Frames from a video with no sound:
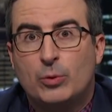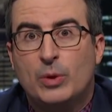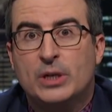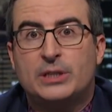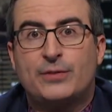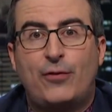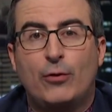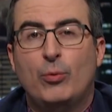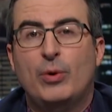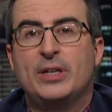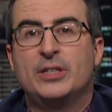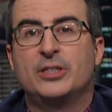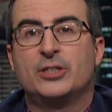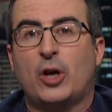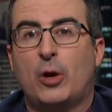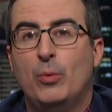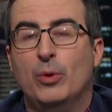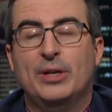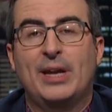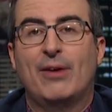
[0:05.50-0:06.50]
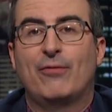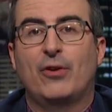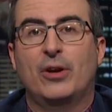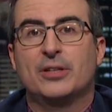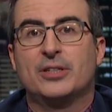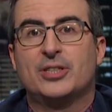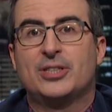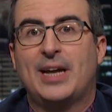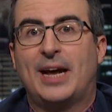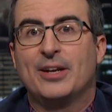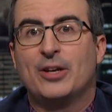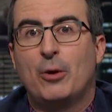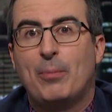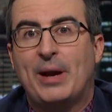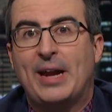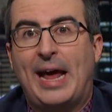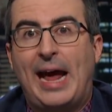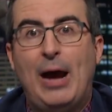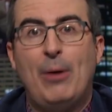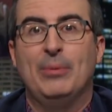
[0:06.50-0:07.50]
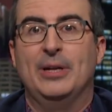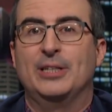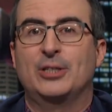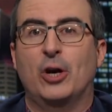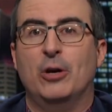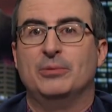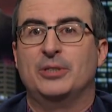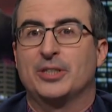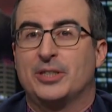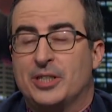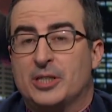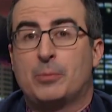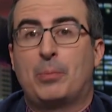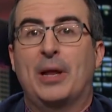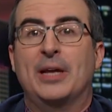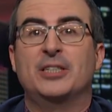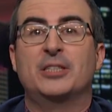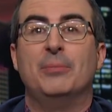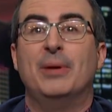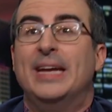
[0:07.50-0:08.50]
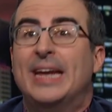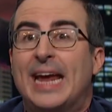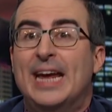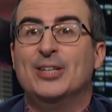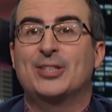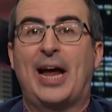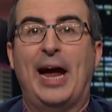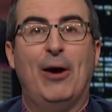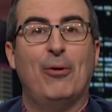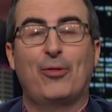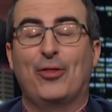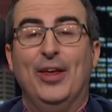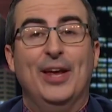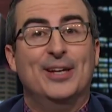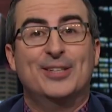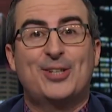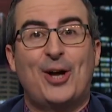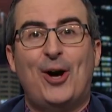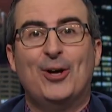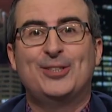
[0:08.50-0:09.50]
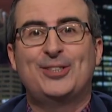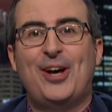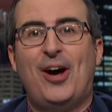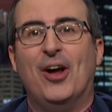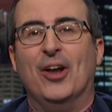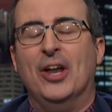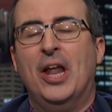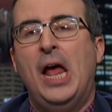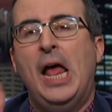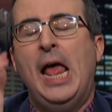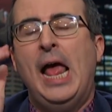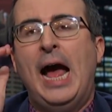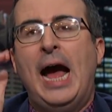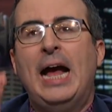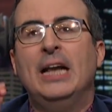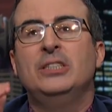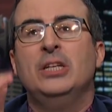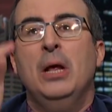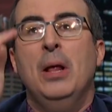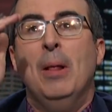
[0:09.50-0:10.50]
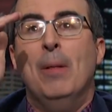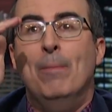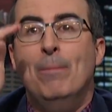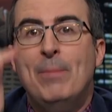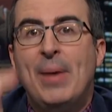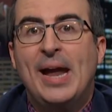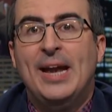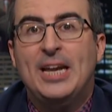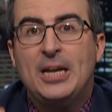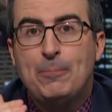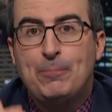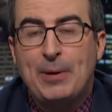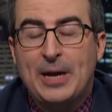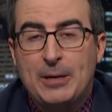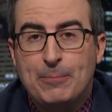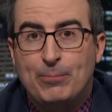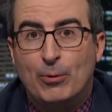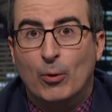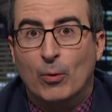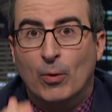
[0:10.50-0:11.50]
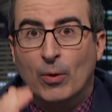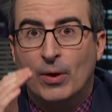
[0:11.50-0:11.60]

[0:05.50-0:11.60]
which, for reasons I will never understand no matter how many times it's explained to me, is how things are done. And many people...